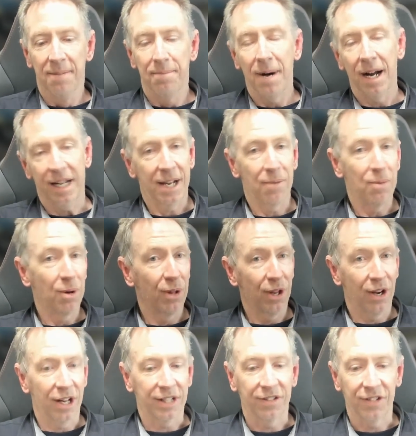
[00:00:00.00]
But yeah, will
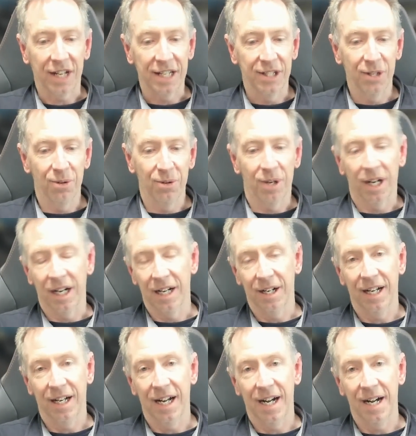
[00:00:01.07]
the likes of say Silca,
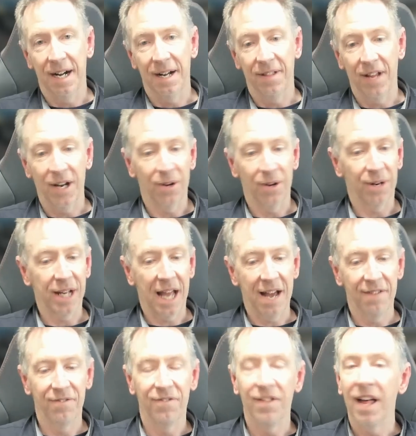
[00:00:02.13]
they already
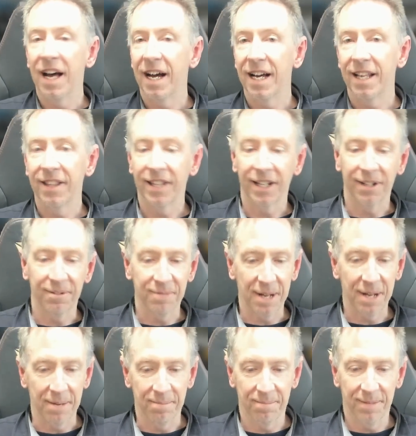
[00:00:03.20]
have their
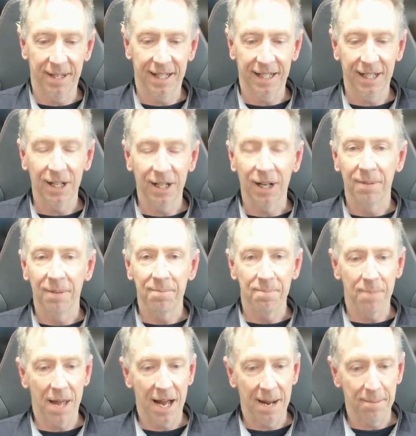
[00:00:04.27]
little
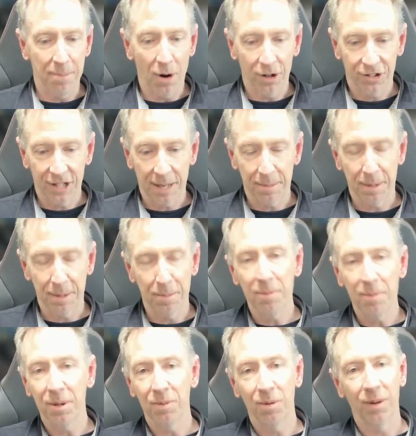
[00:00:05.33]
pot set up at the
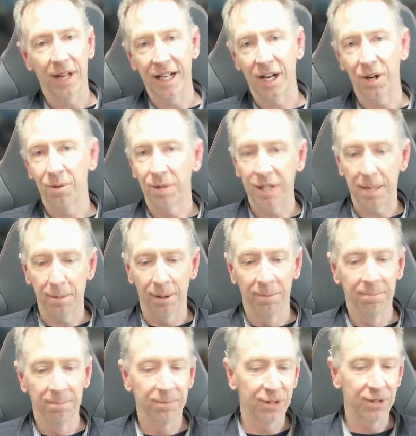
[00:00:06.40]
moment. Will they go to a
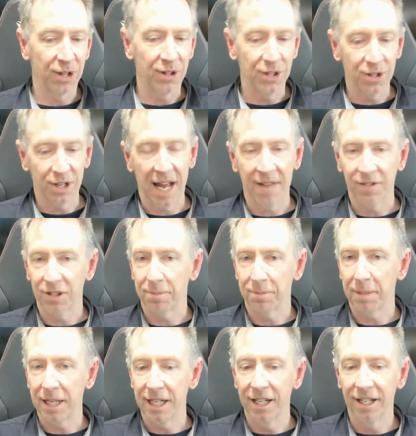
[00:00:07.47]
double so that you can have a
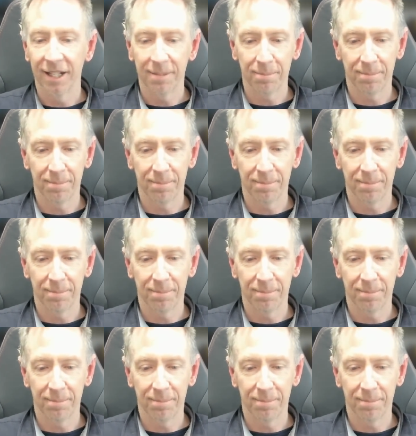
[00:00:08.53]
speed